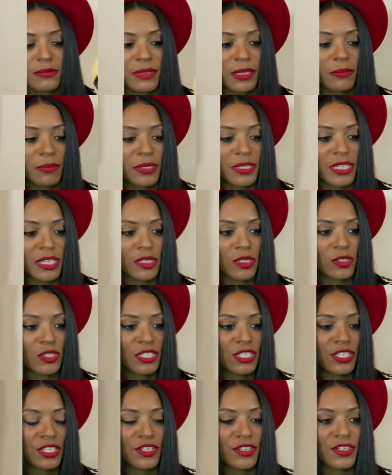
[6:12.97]
They put that little
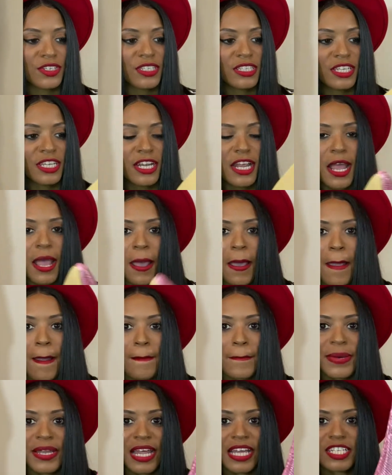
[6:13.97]
sticker on there.
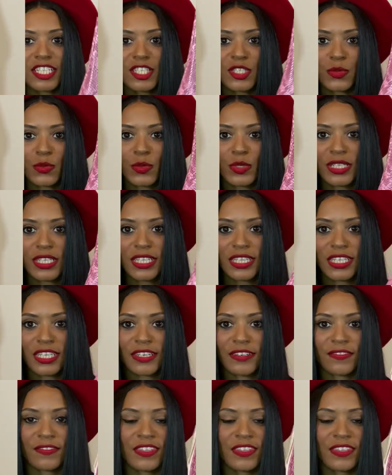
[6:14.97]
But I just really love